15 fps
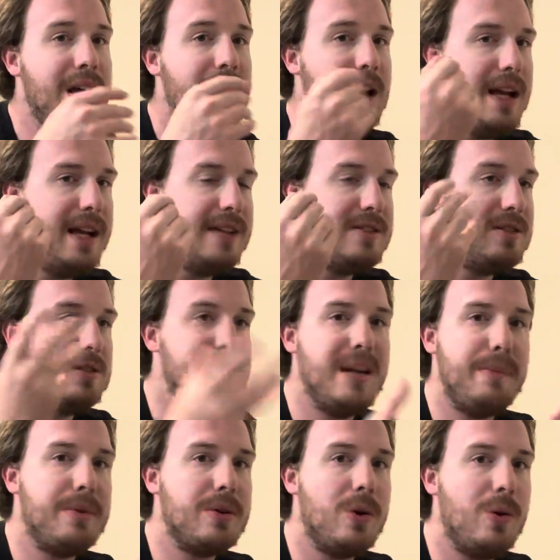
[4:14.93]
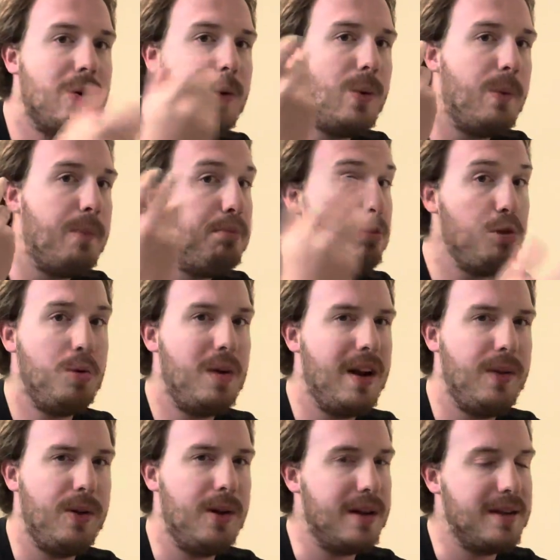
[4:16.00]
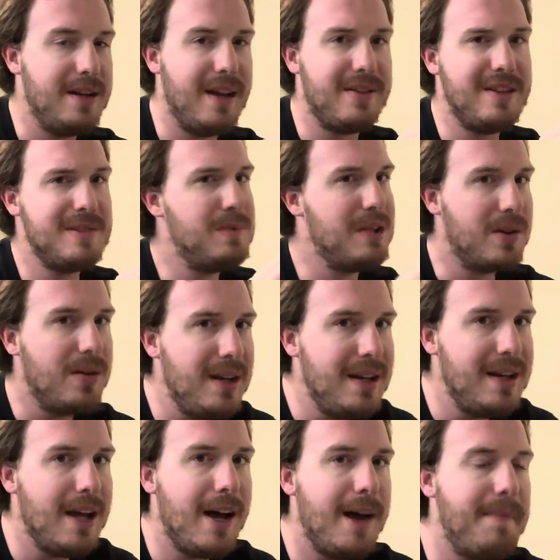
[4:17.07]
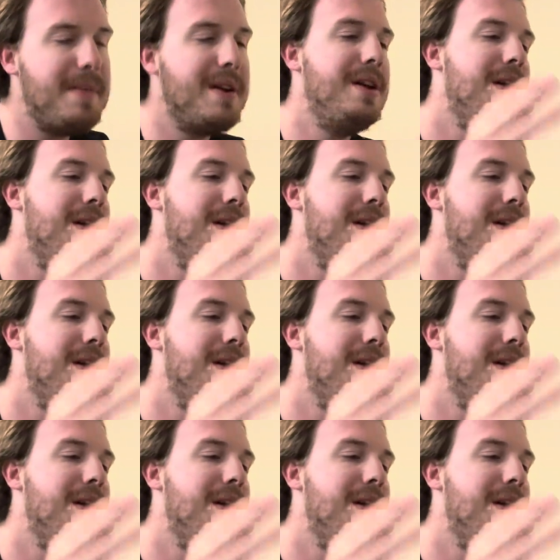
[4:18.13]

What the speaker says: It is your typical Blu-ray look. Nothing's been cleaned up.